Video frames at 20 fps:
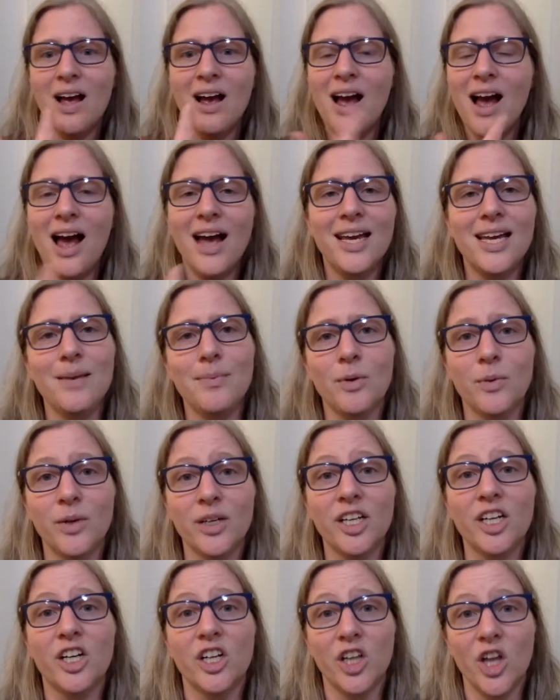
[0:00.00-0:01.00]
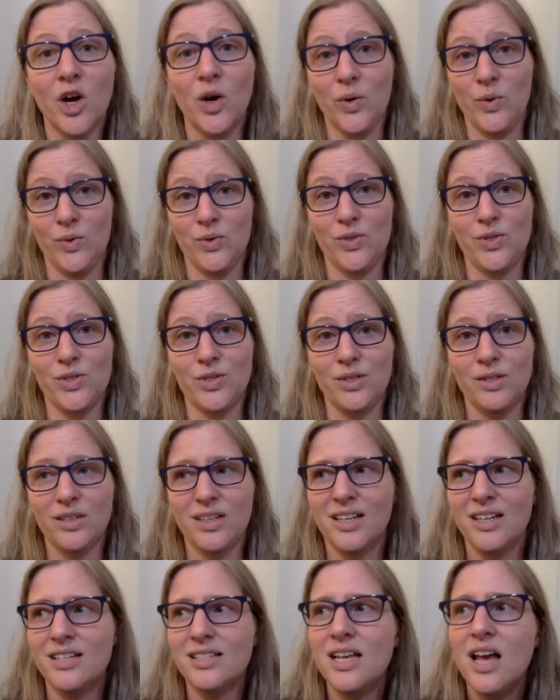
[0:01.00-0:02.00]
I keep it really closed
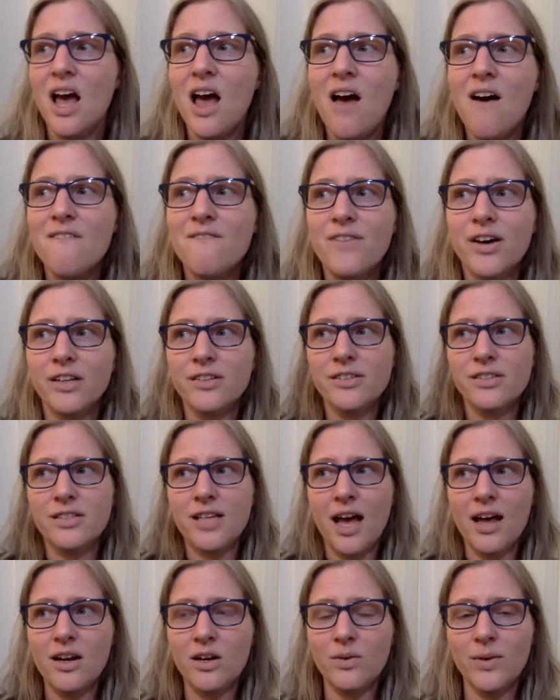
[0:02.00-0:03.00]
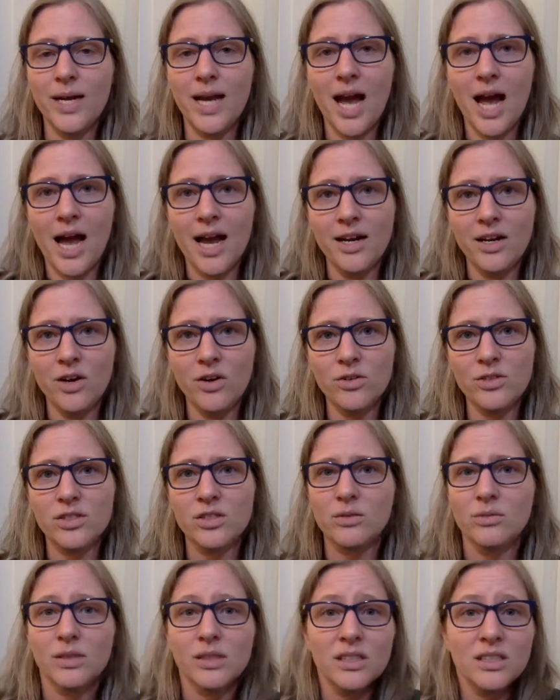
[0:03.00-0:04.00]
because falsetto-y high notes
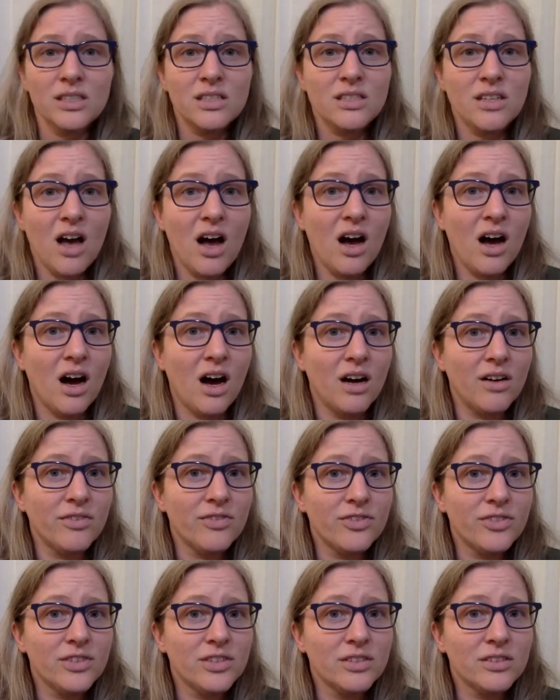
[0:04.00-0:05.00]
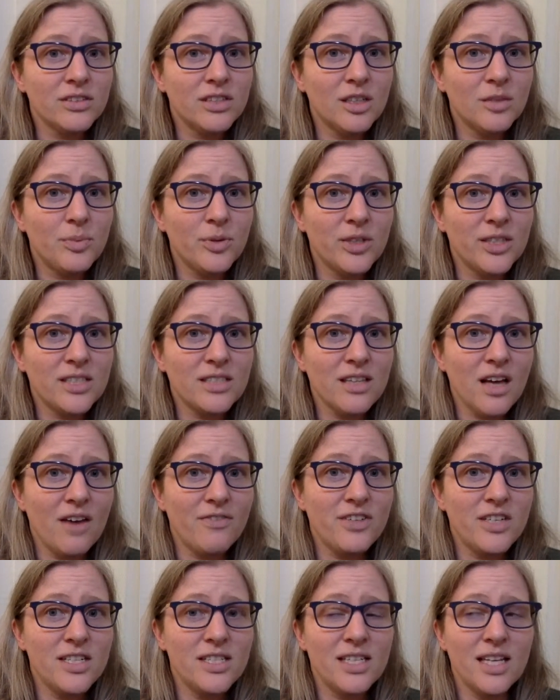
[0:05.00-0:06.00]
are really soft. They're pretty
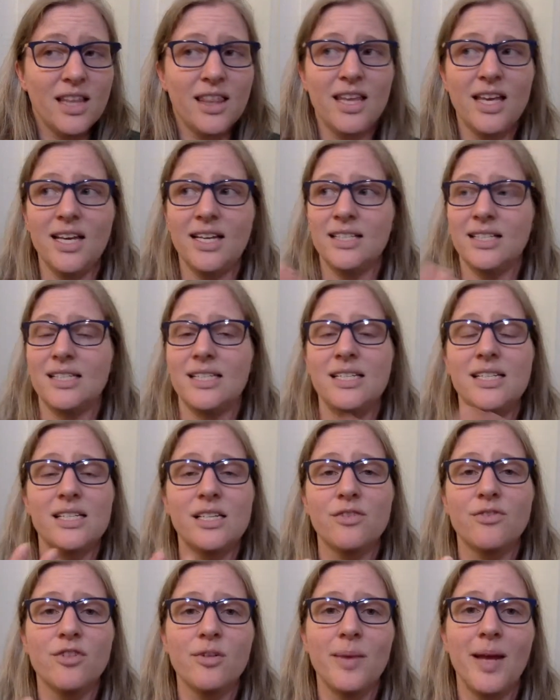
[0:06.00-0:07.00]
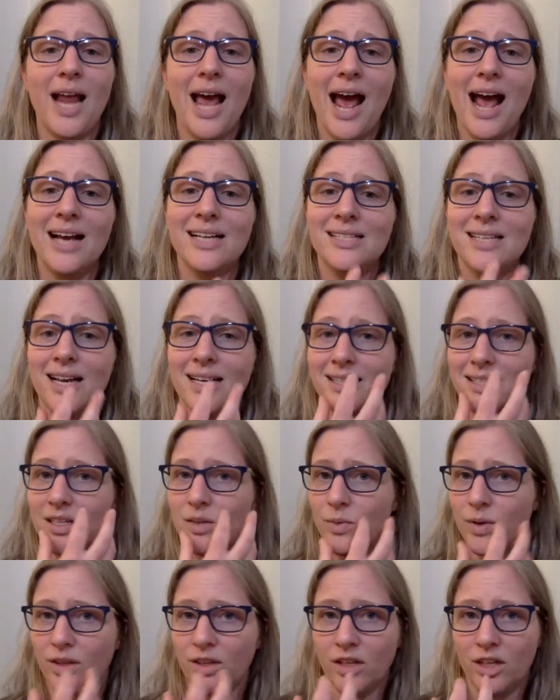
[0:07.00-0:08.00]
soft, easy things. It's easier for me to access
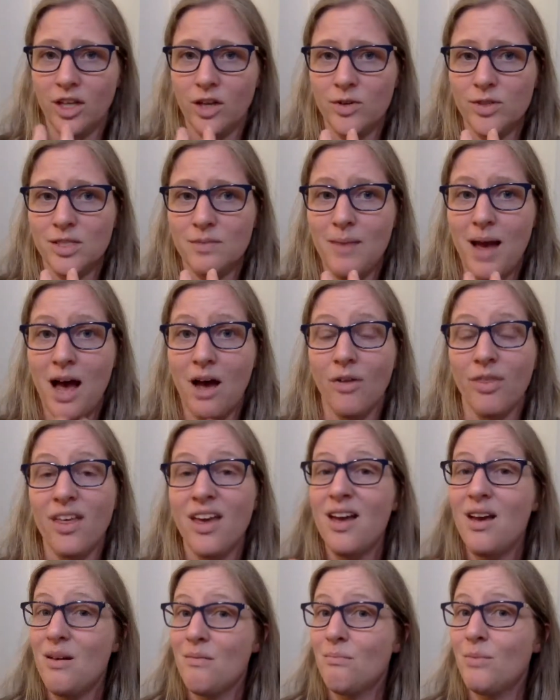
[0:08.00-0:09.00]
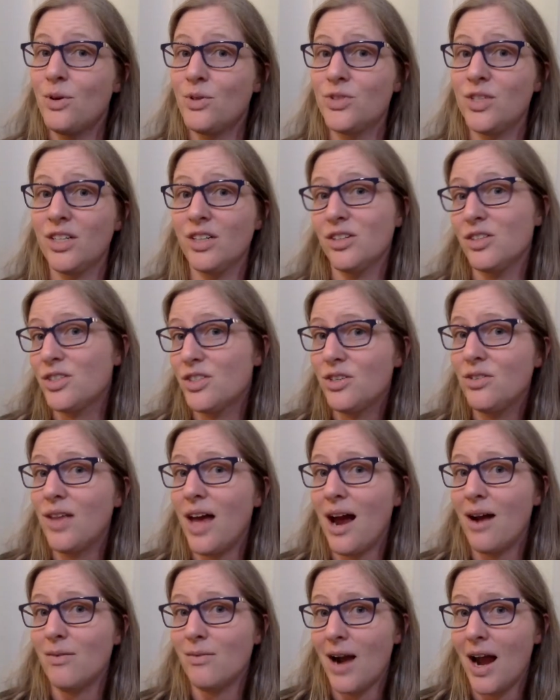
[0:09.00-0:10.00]
it with a closed mouth. Most singers do
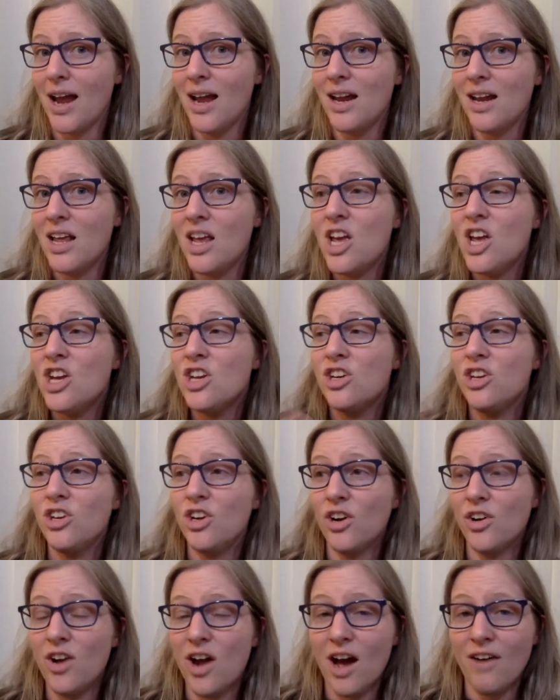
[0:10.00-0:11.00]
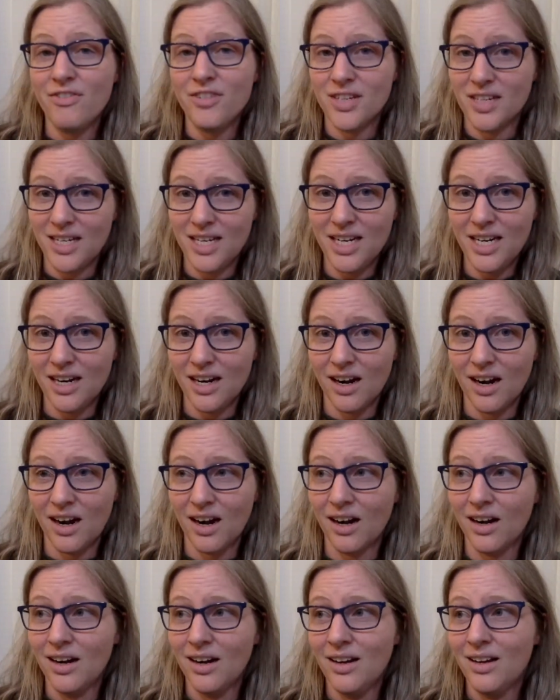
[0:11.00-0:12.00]
that, right? You don't often
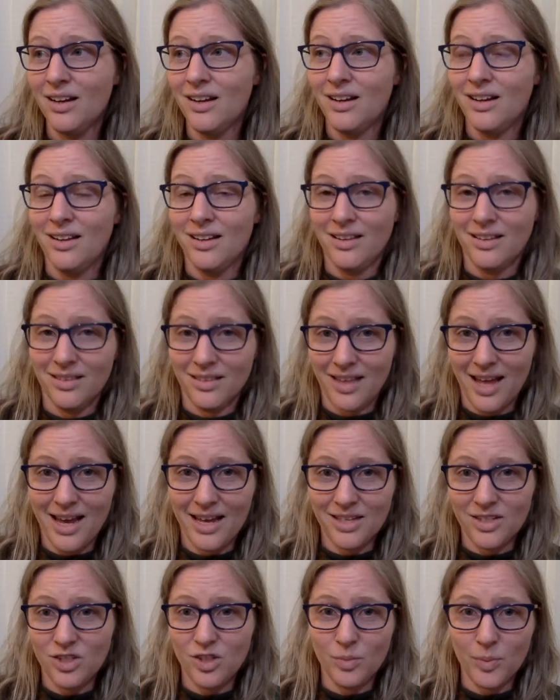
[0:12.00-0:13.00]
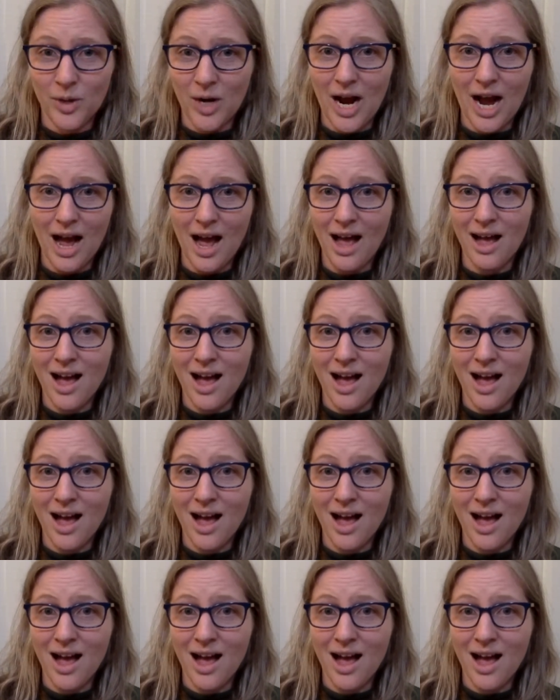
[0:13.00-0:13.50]
hear like super high,